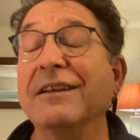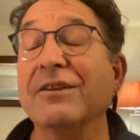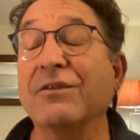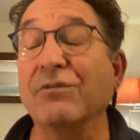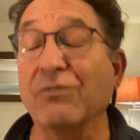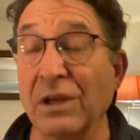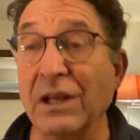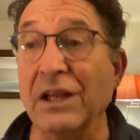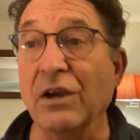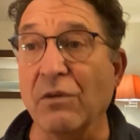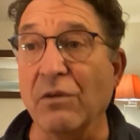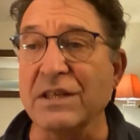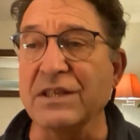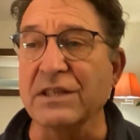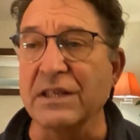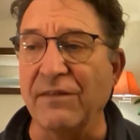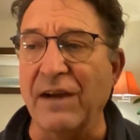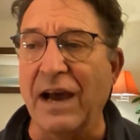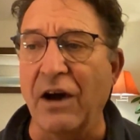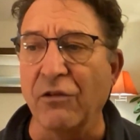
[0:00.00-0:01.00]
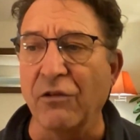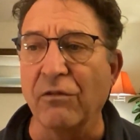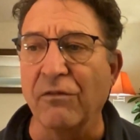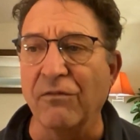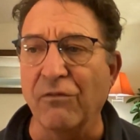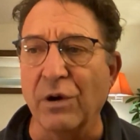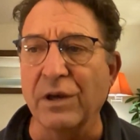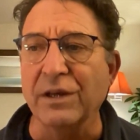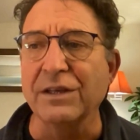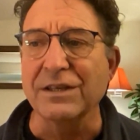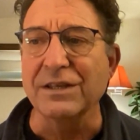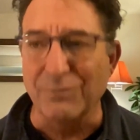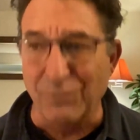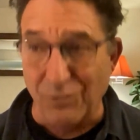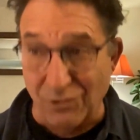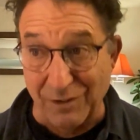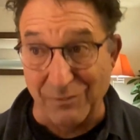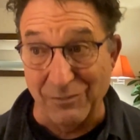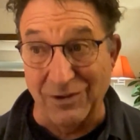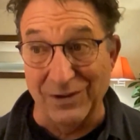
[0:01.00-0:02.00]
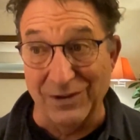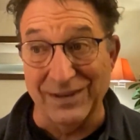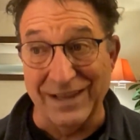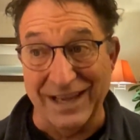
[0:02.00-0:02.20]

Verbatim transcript: it's really a question of how to avoid disappointment.